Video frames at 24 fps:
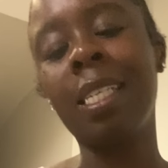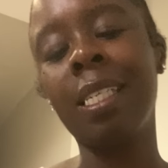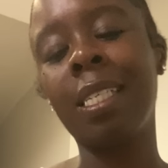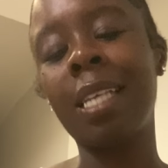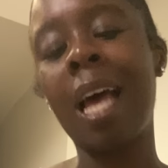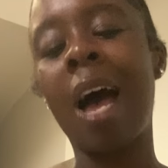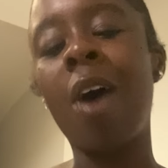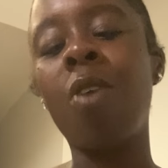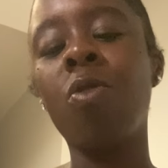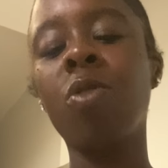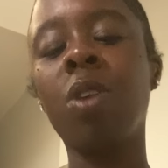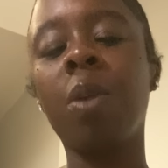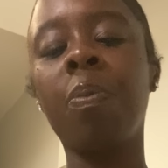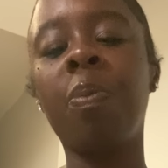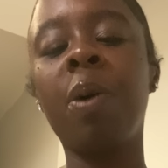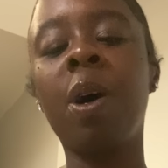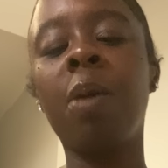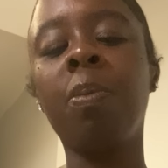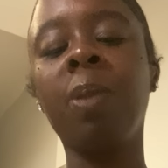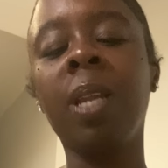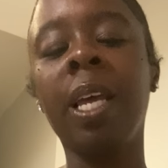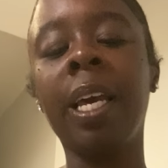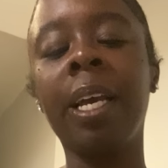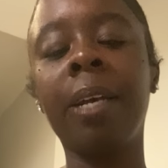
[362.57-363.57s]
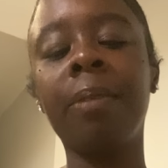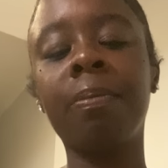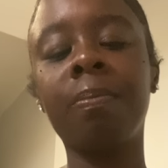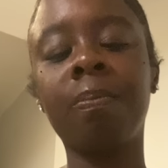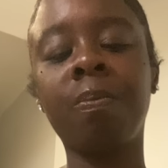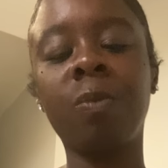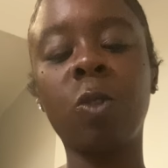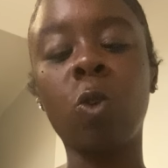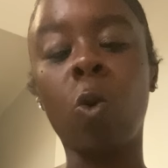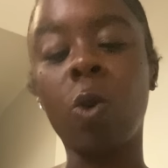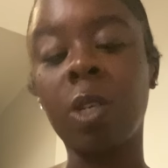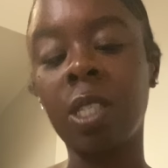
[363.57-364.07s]
is out in the public
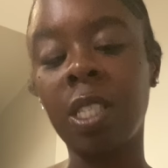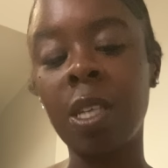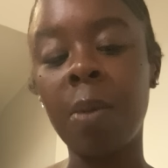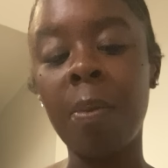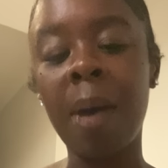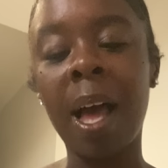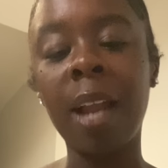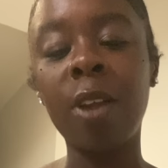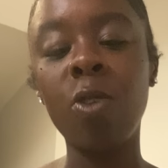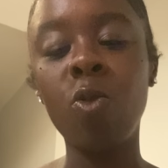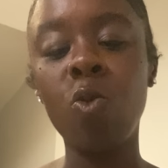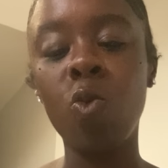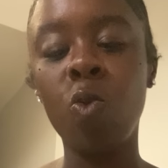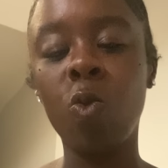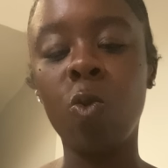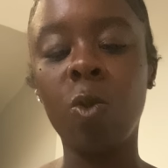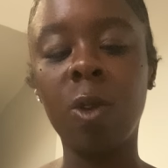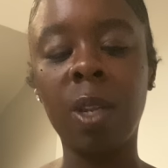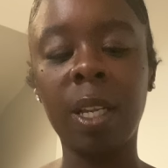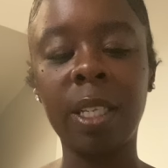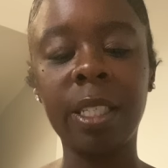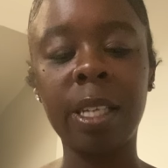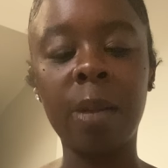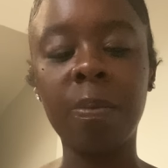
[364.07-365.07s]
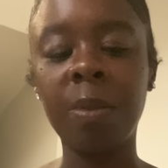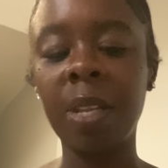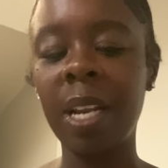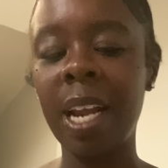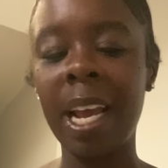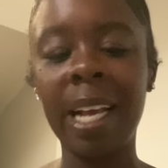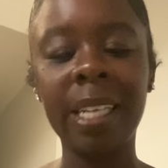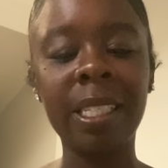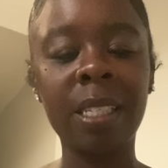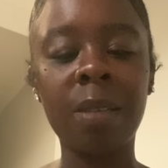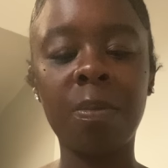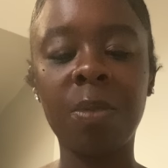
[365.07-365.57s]
or somebody who something
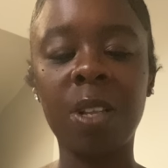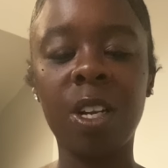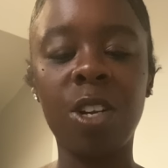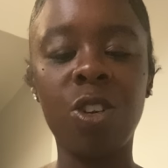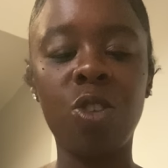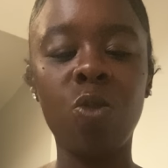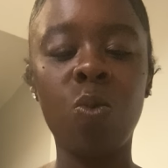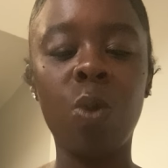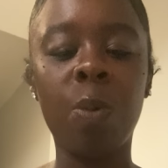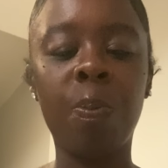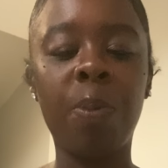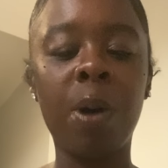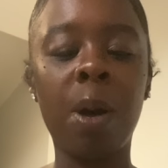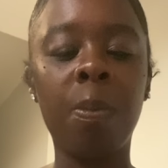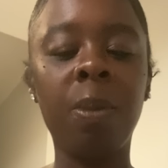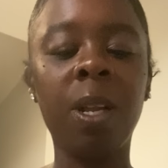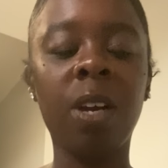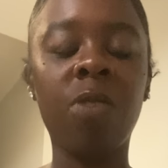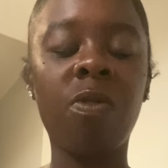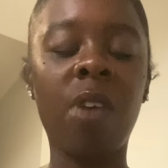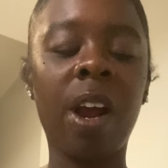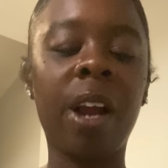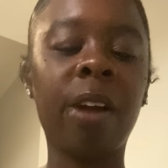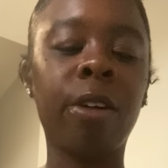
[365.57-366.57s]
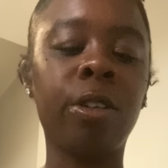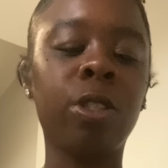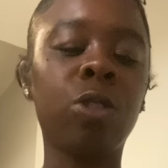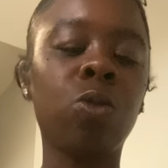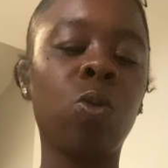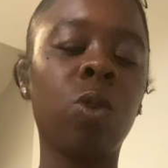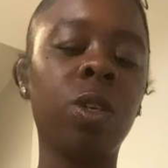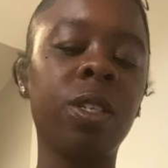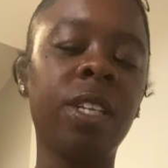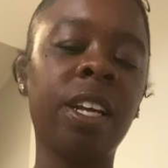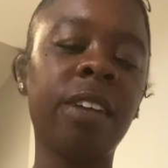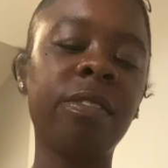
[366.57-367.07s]
has something to do with public records
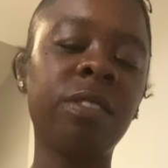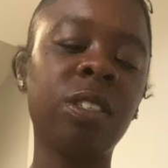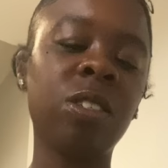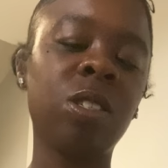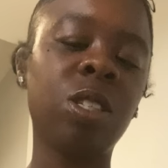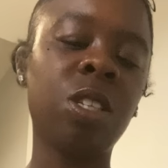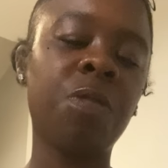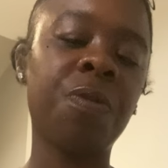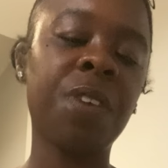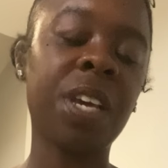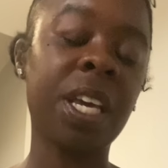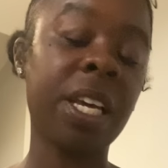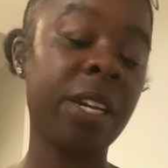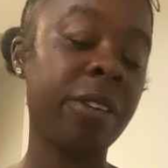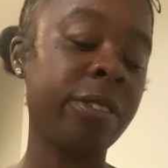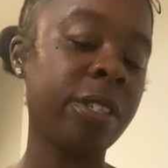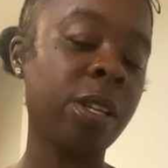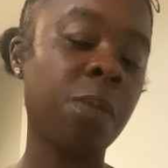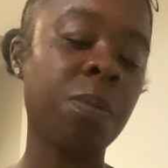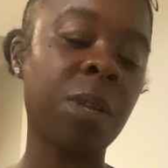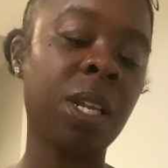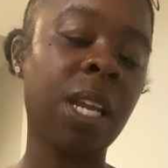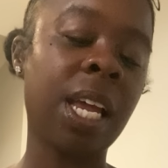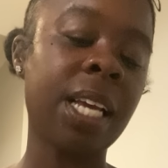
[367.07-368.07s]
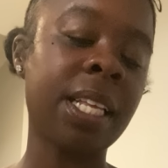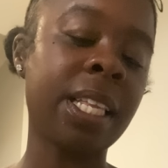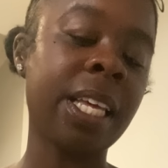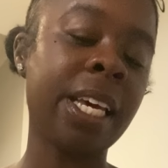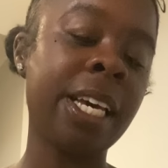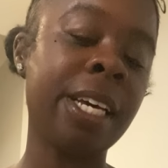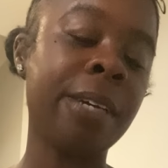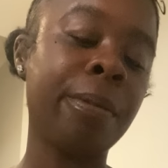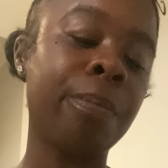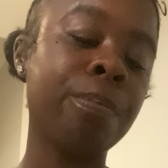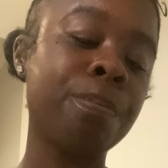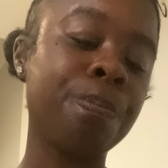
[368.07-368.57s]
or a death certificate or something like
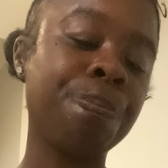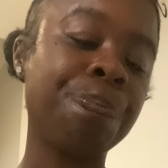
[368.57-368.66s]
that